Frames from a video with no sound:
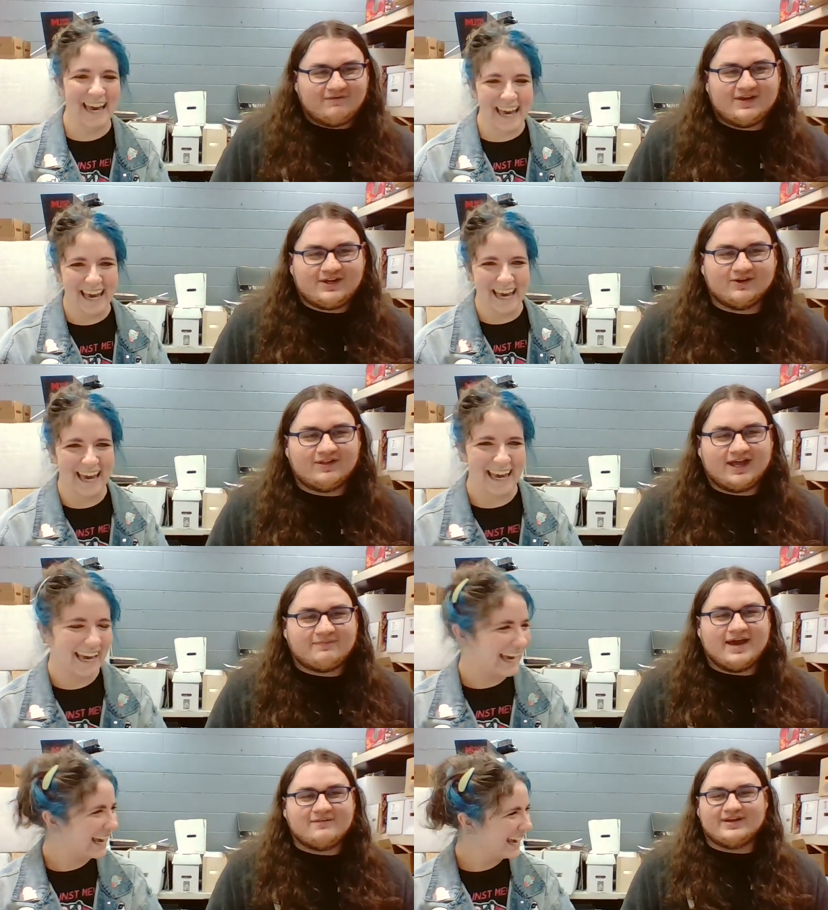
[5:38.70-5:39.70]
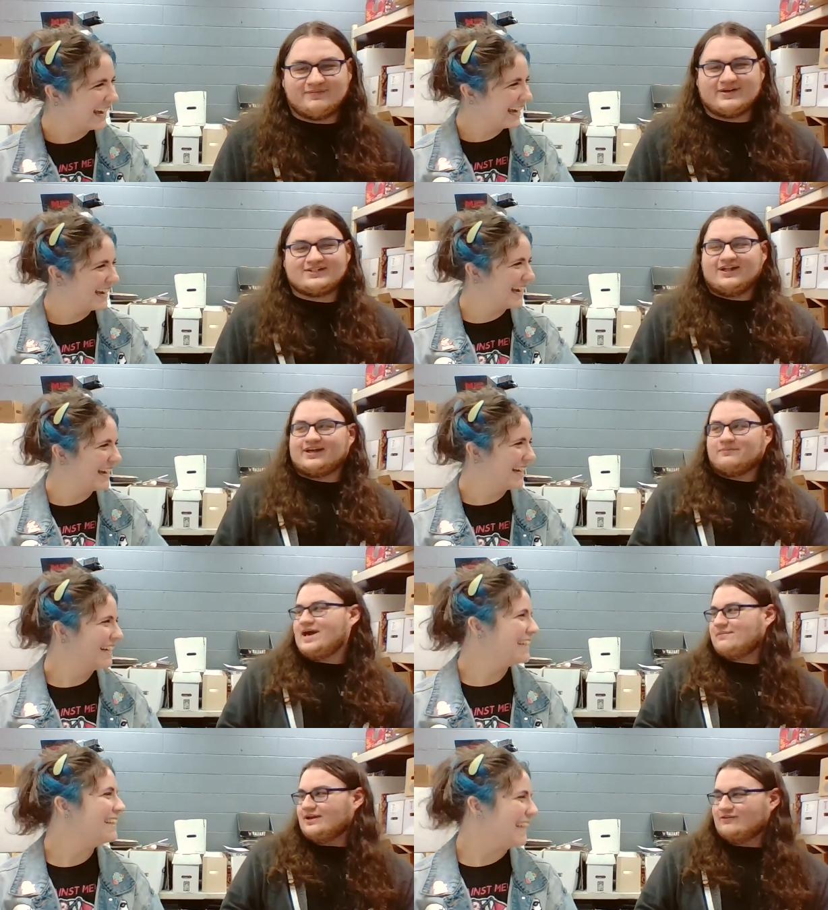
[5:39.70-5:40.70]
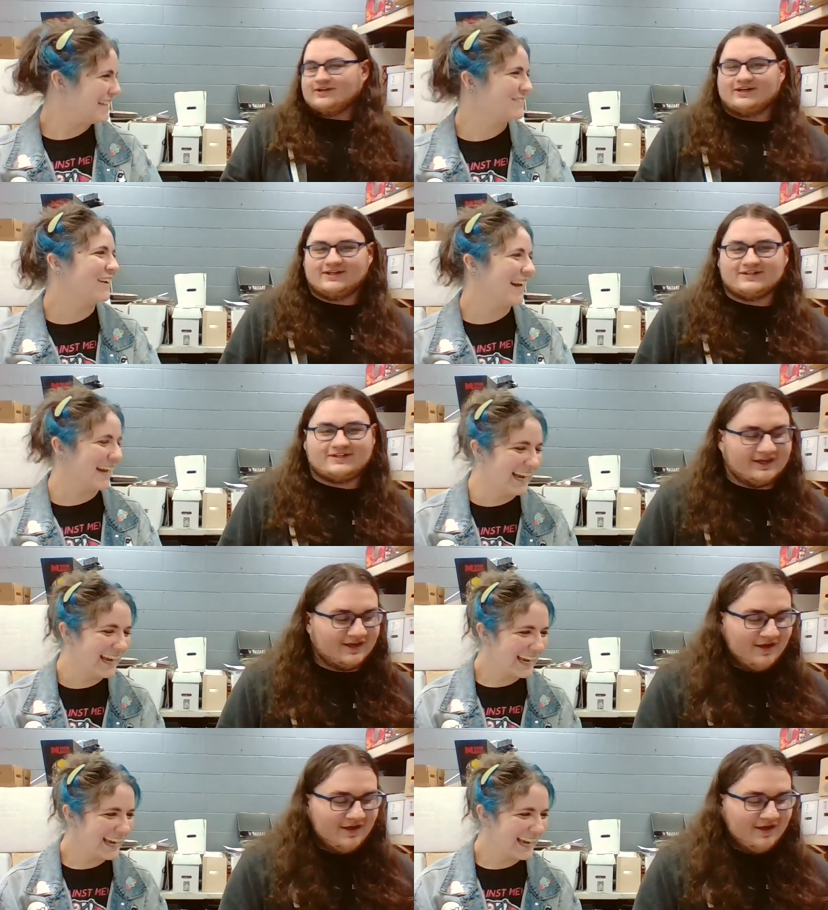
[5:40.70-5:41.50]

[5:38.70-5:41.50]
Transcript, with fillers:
Speaker 1: you don't like Batman. You better start liking Batman. That's right. Pretty